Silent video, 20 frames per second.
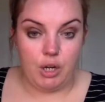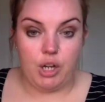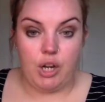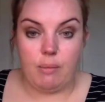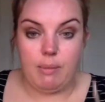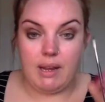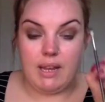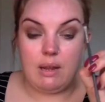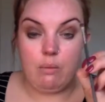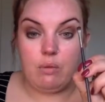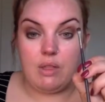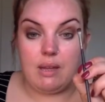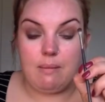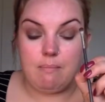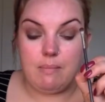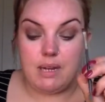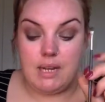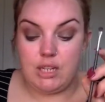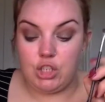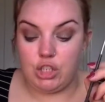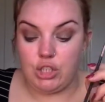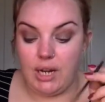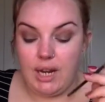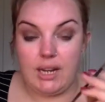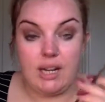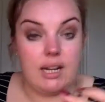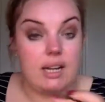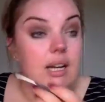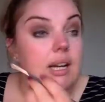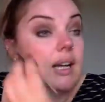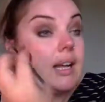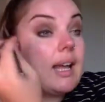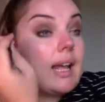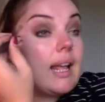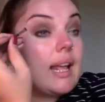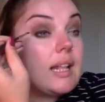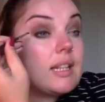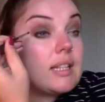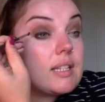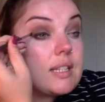to go back in with that mini shader
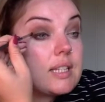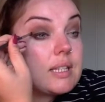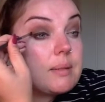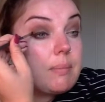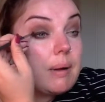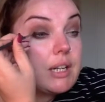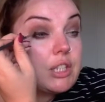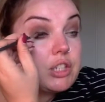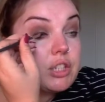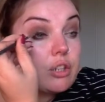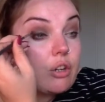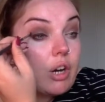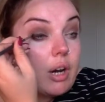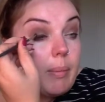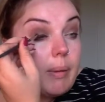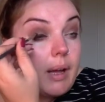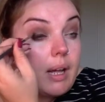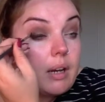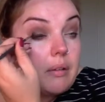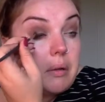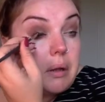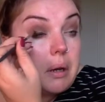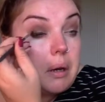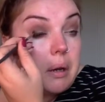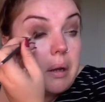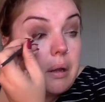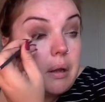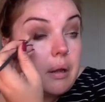and smudge the crap out of it.